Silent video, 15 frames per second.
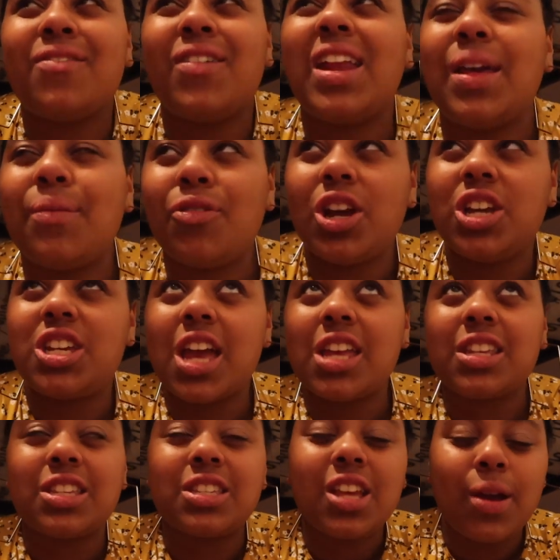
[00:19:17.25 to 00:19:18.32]
really
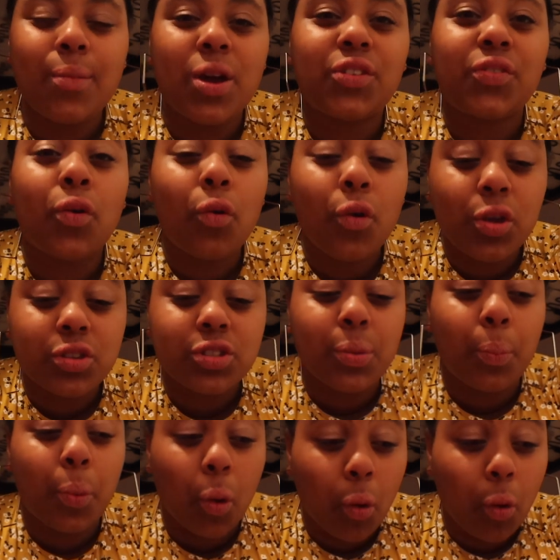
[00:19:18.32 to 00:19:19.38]
appreciate it so much for all your
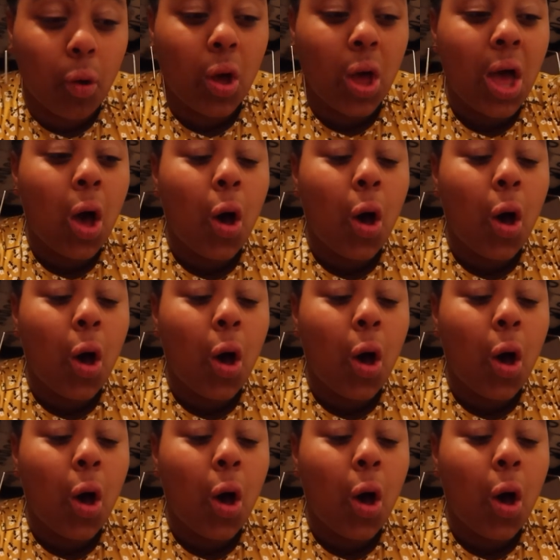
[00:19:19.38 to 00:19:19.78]
support.